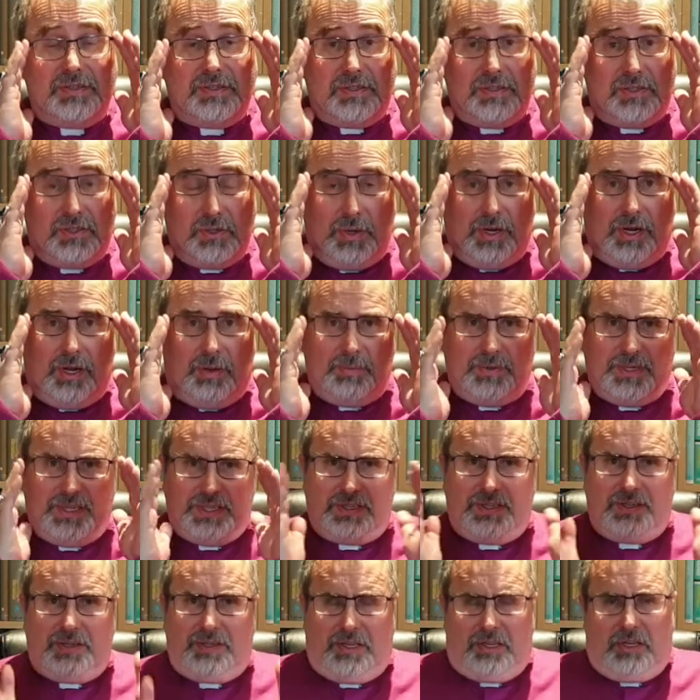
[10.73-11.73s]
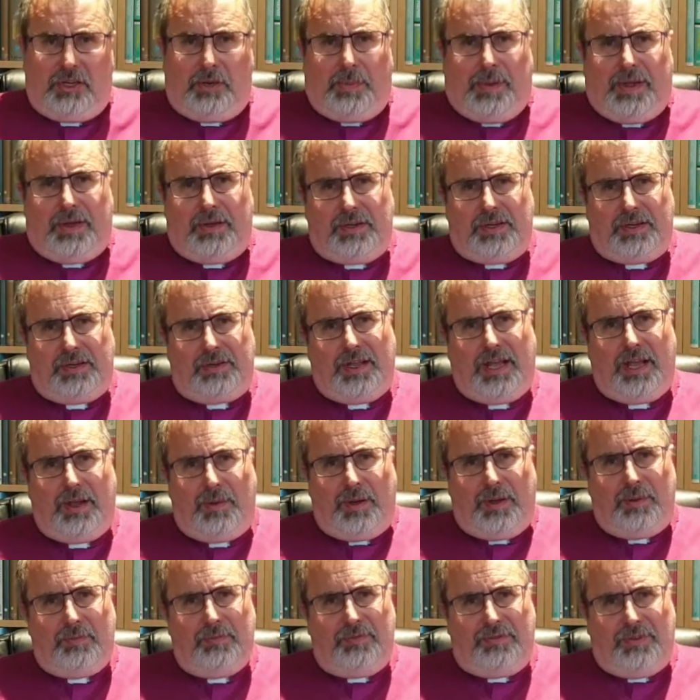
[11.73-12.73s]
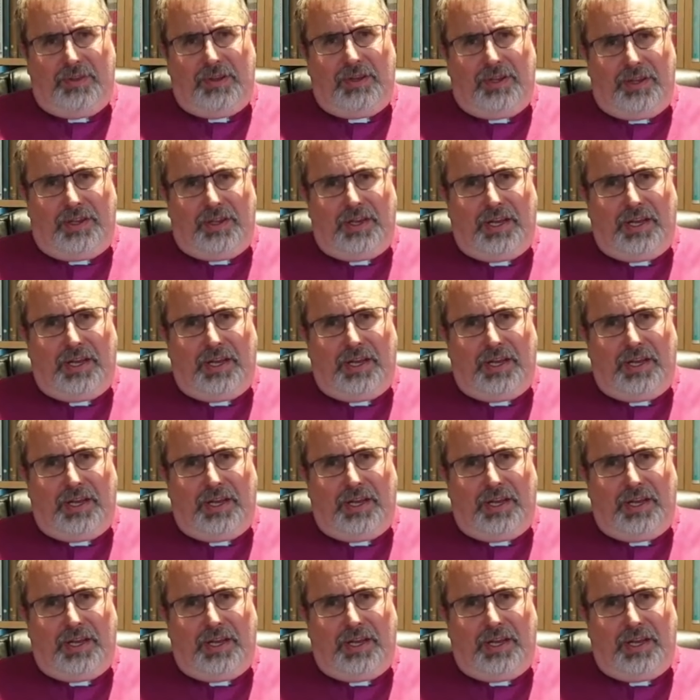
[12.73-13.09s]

do an update and think about how I'm feeling